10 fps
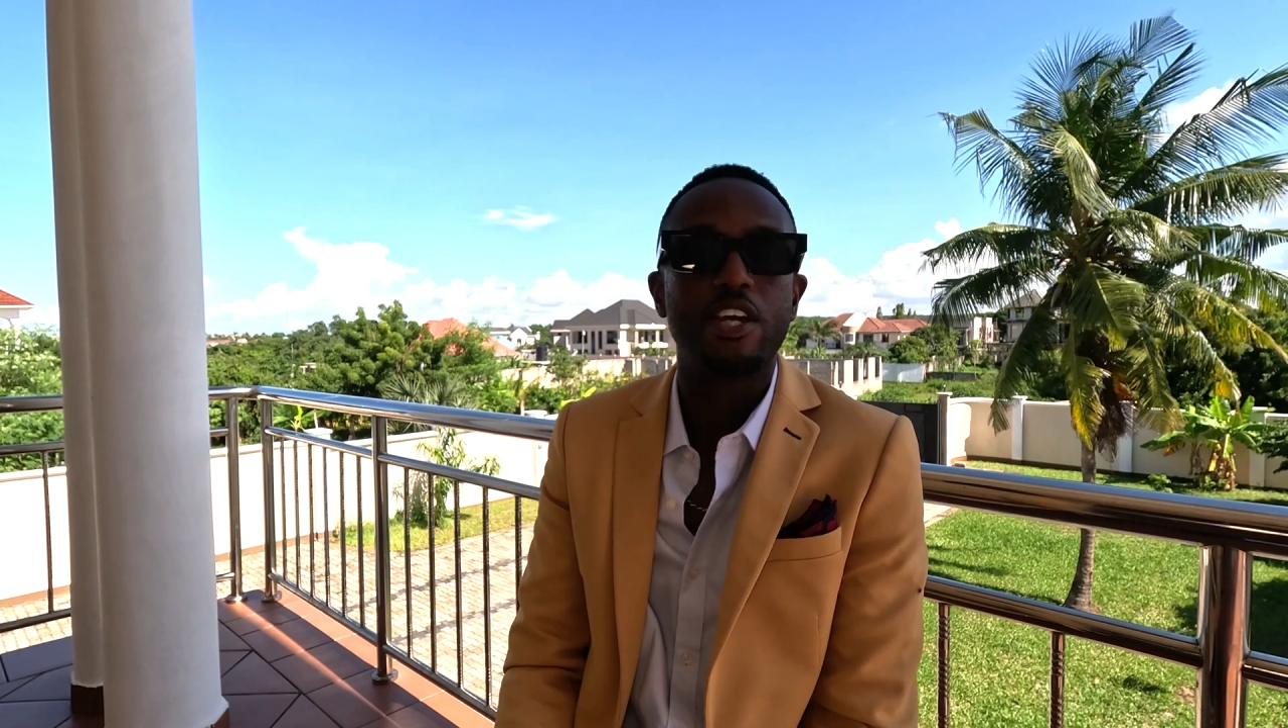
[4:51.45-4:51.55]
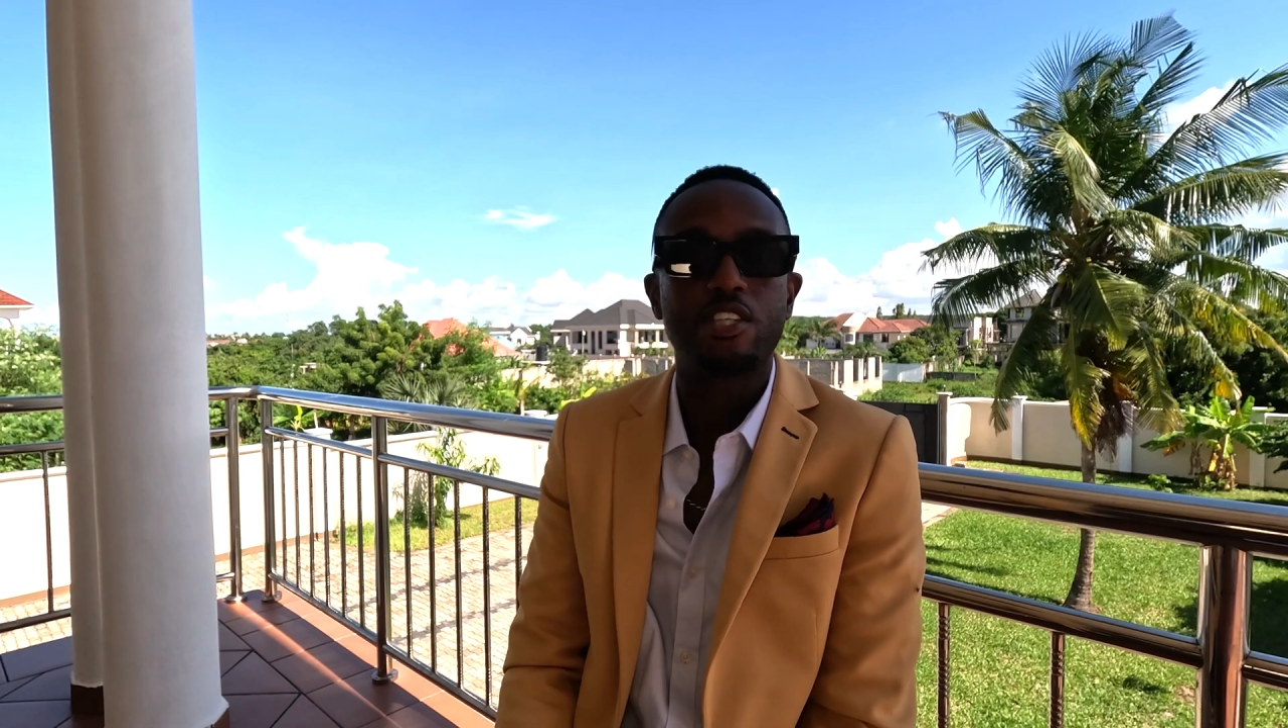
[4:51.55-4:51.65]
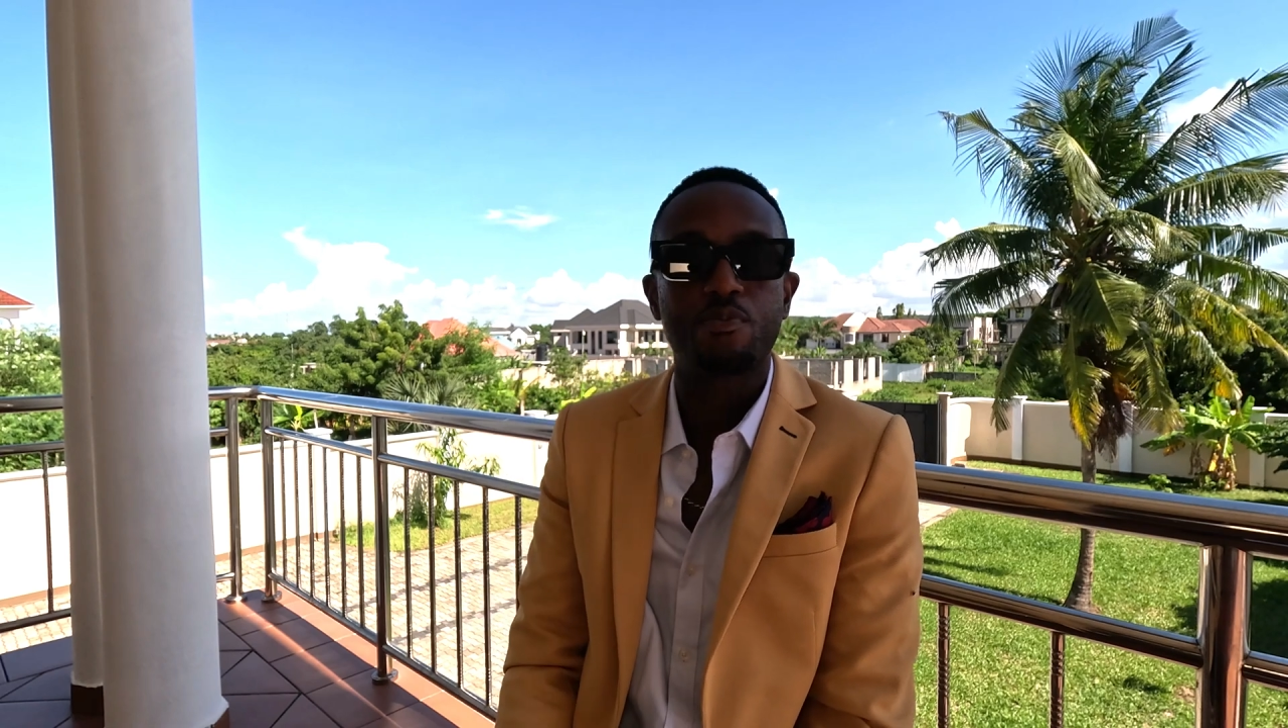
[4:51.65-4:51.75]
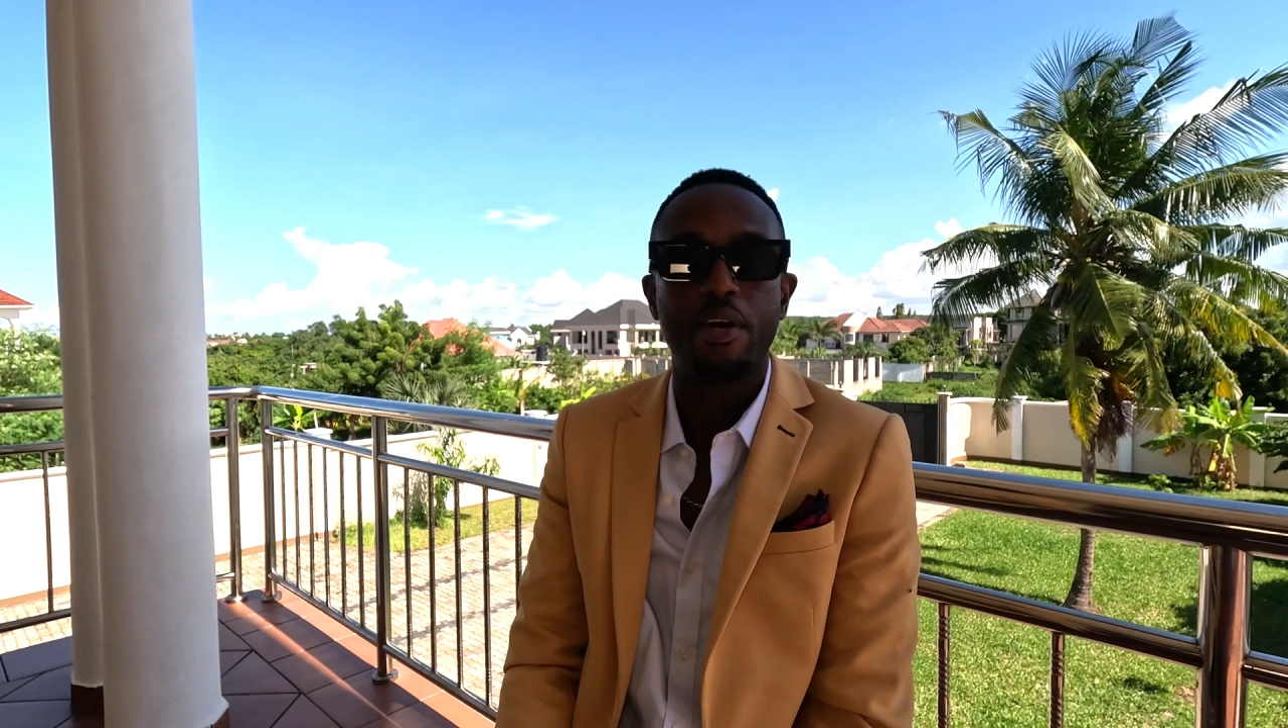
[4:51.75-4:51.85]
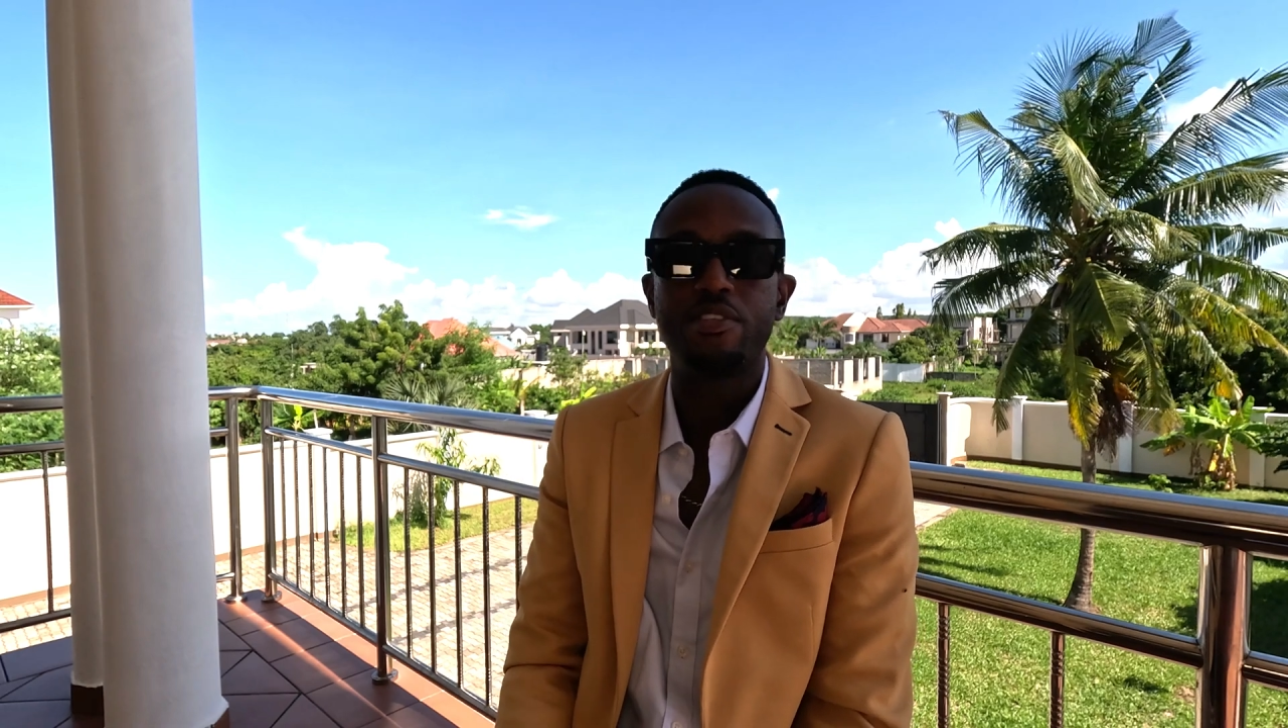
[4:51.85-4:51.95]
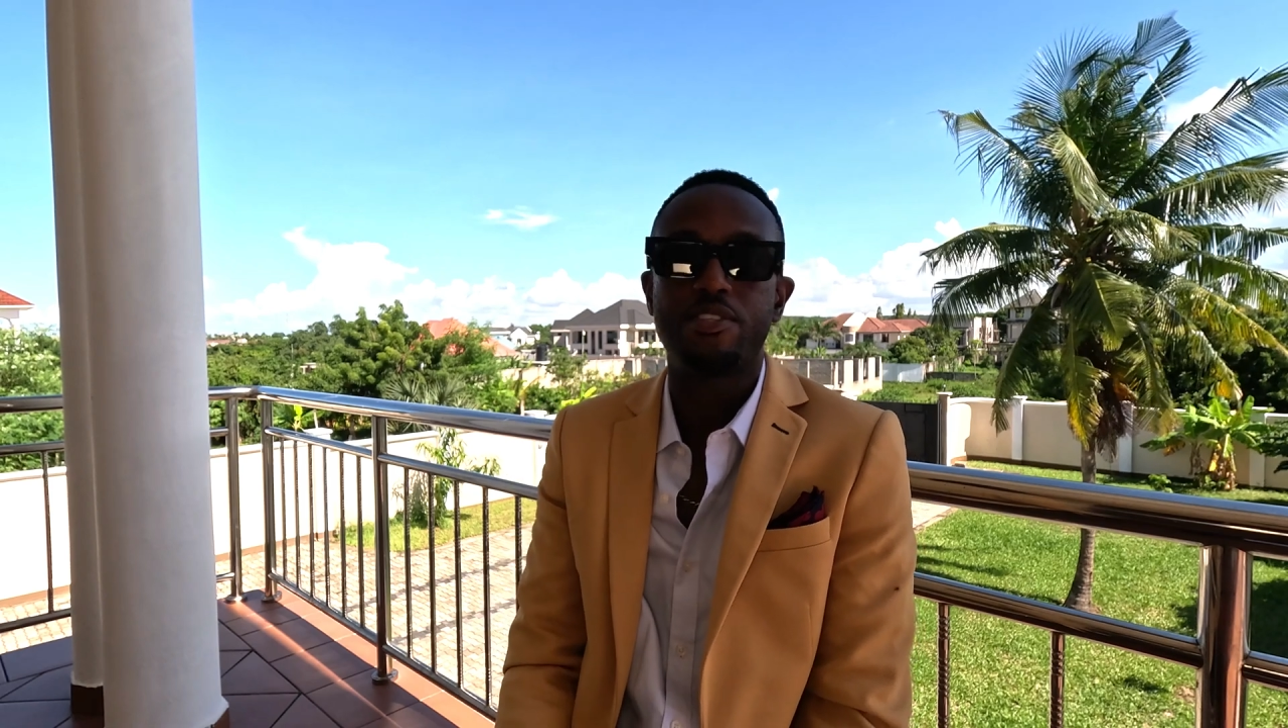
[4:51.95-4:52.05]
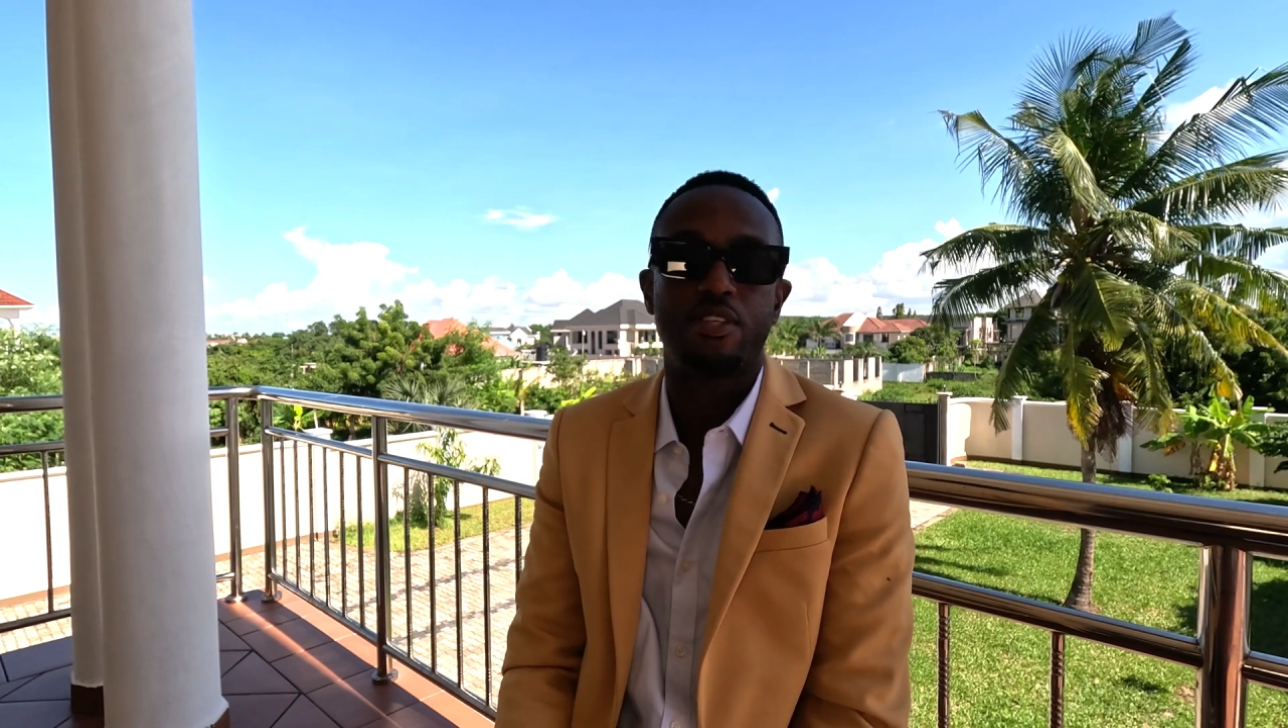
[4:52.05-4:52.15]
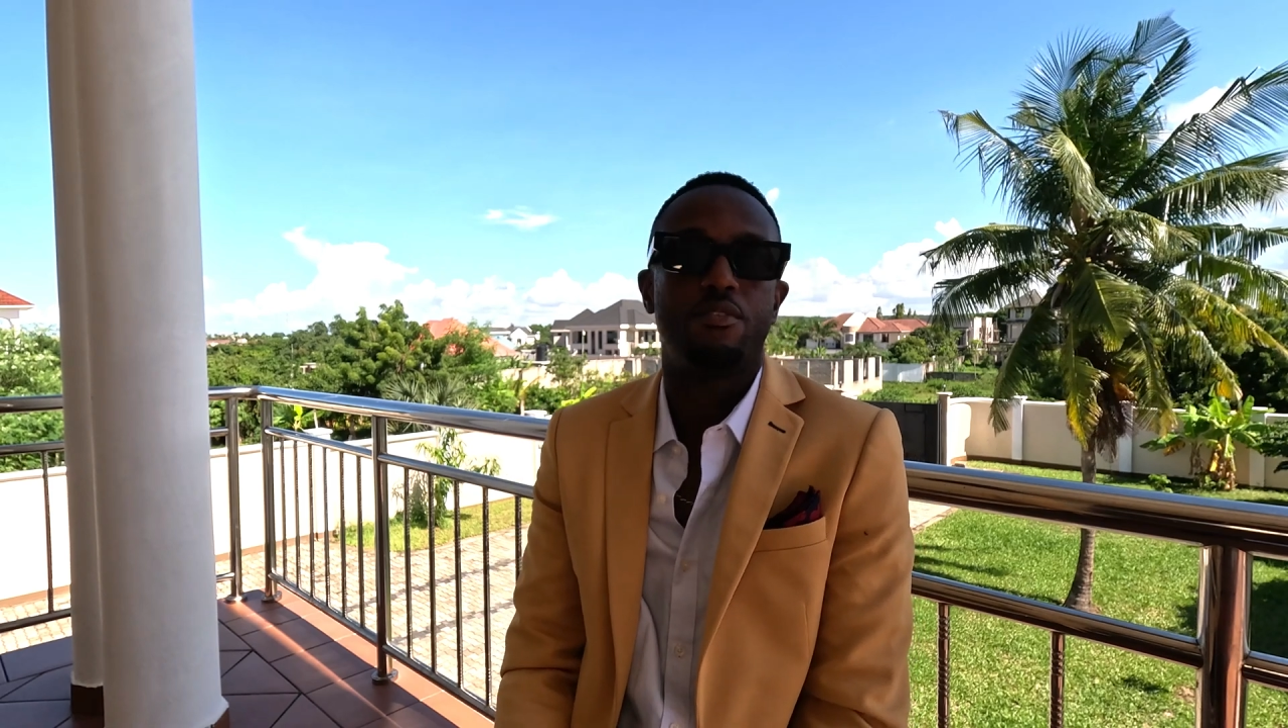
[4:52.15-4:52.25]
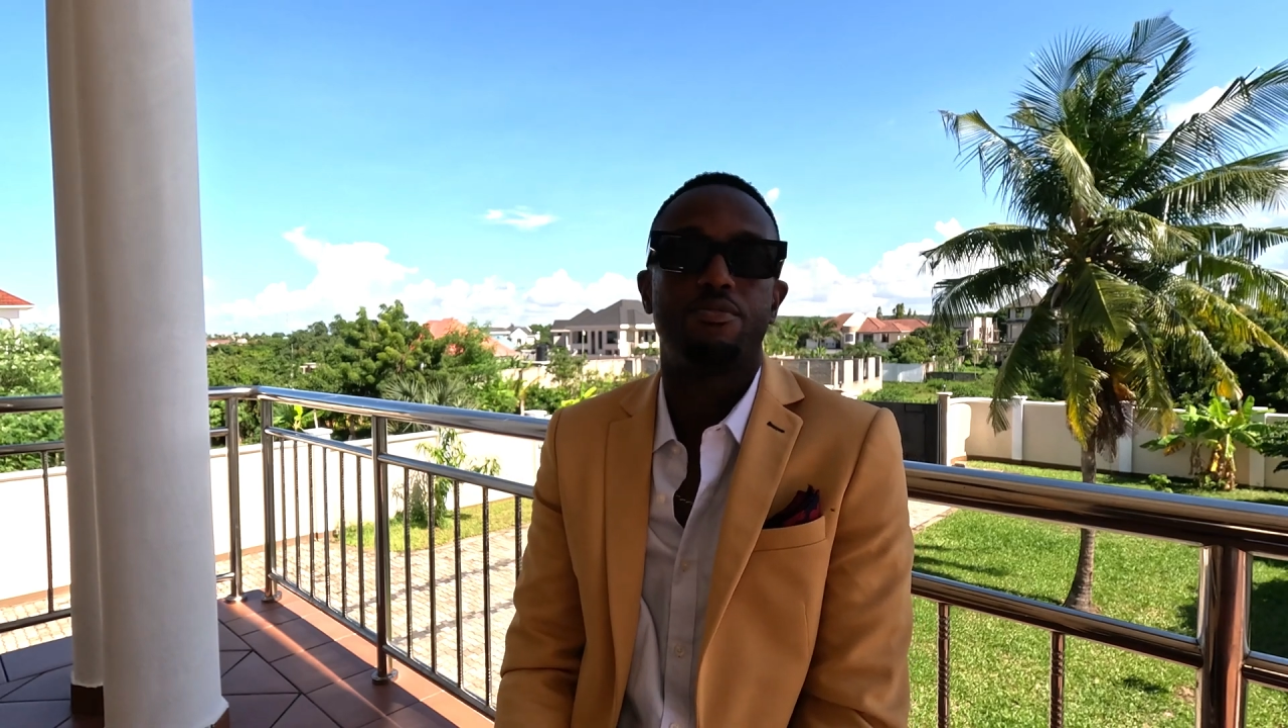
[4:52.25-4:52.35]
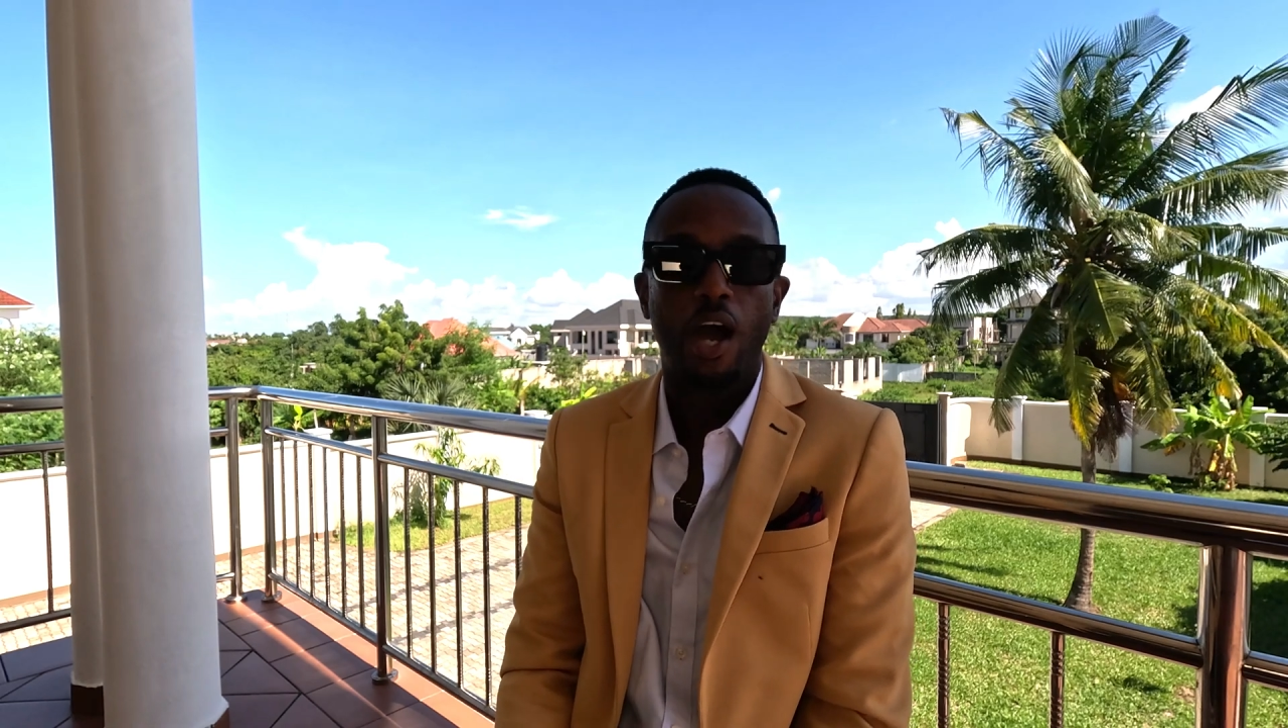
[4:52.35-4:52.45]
expensive.